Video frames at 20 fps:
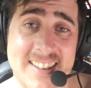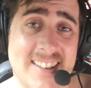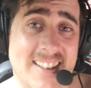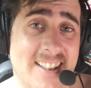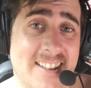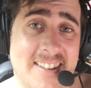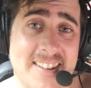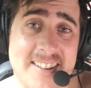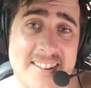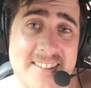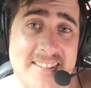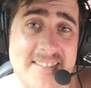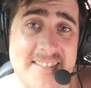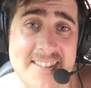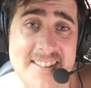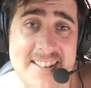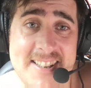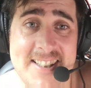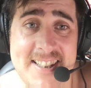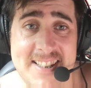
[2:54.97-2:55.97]
I don't know,
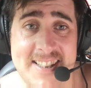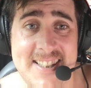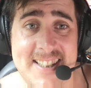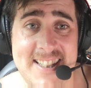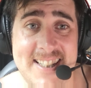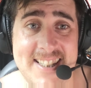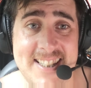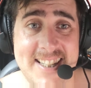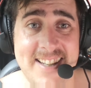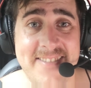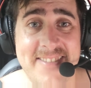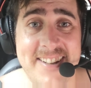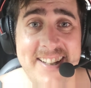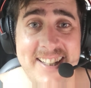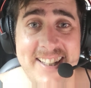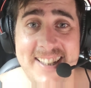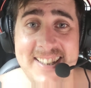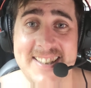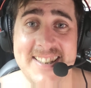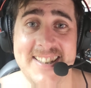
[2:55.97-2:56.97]
60,
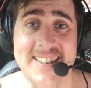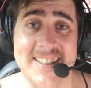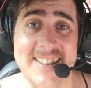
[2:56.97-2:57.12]
70, and